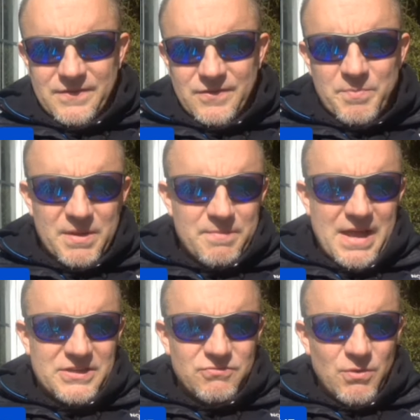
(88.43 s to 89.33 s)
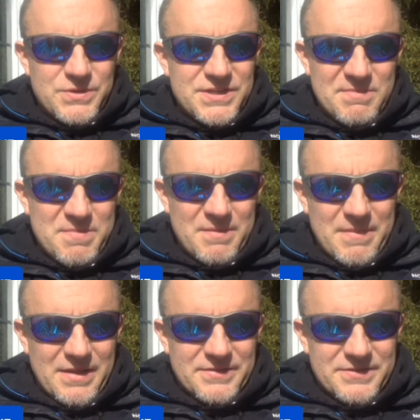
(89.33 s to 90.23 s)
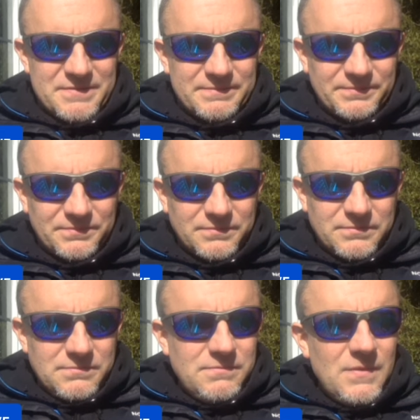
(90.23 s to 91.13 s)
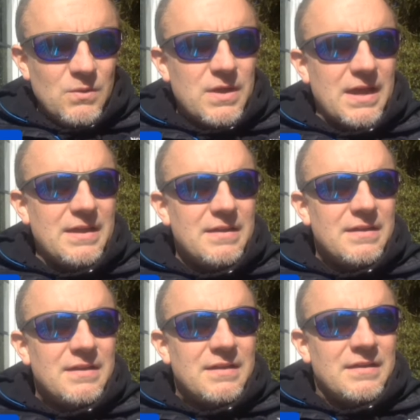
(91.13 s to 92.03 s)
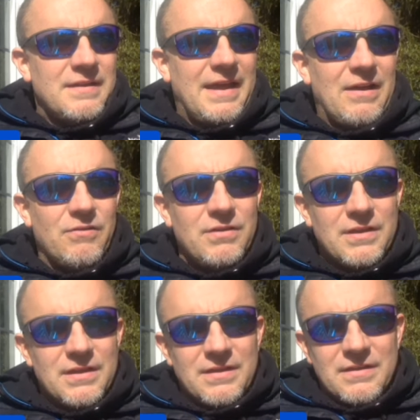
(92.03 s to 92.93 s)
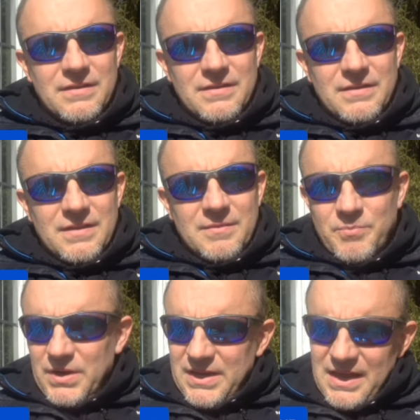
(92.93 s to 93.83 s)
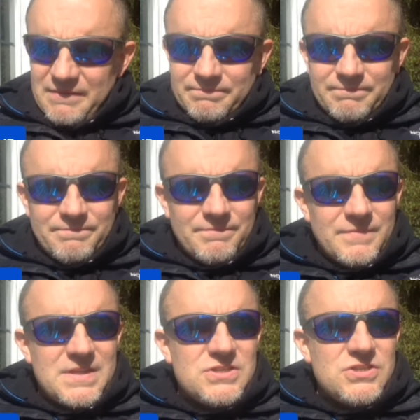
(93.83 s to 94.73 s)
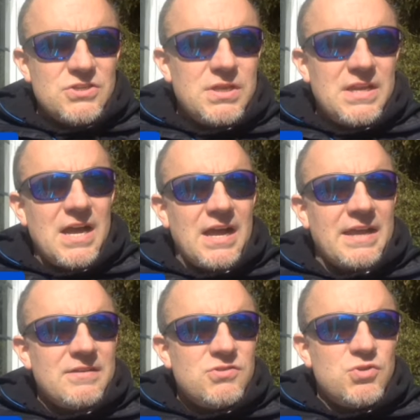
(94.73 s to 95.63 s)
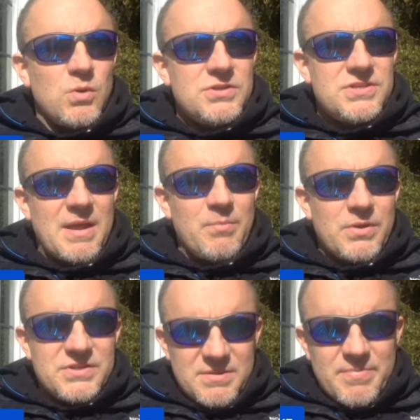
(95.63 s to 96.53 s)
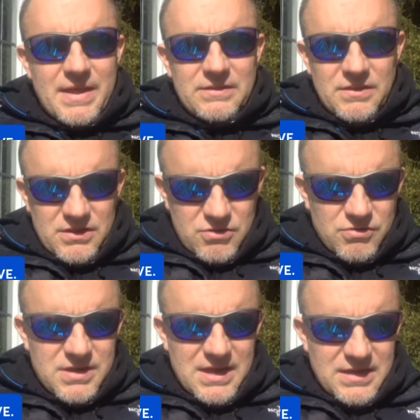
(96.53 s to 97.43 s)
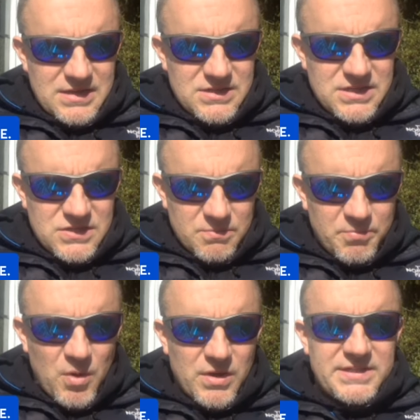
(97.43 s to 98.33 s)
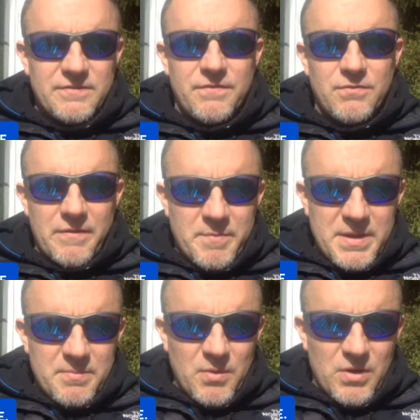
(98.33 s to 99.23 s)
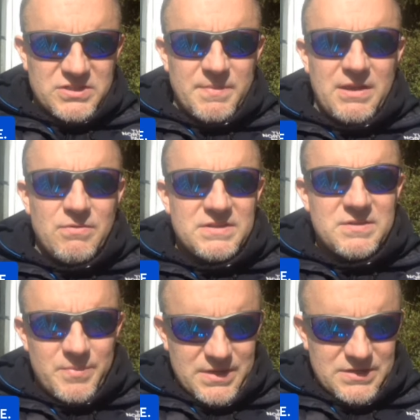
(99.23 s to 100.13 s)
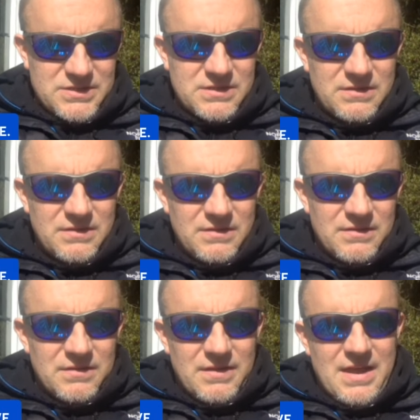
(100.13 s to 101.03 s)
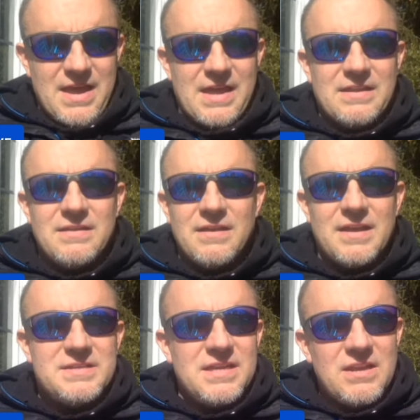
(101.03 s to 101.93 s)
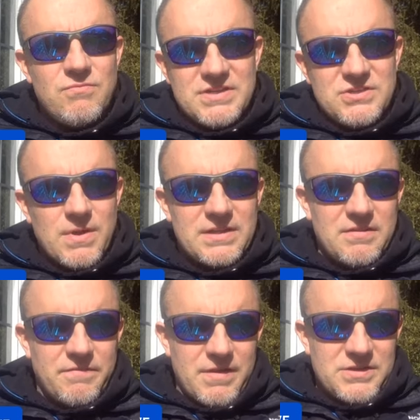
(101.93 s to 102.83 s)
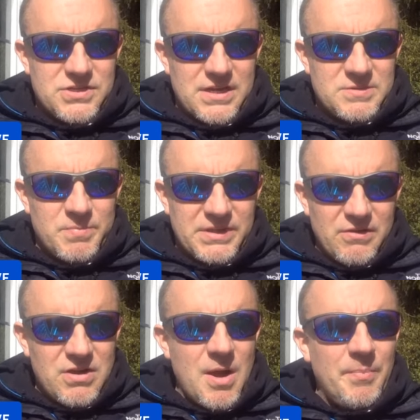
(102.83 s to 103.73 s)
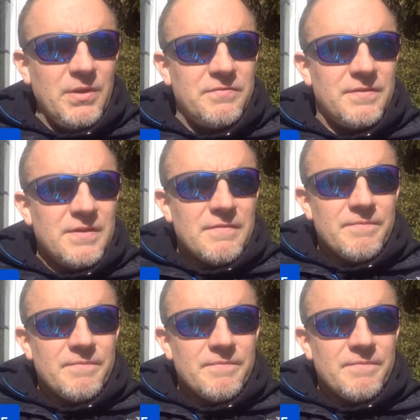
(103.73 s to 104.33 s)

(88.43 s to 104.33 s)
So big mouths are always going to be big mouths. Okay? Now, but again, there's no denying George Steinbrenner's impact on the New York Yankees. He's the boss. He'll forever be the boss. May he rest in peace. And like I said, he resurrected the franchise. But there are a couple of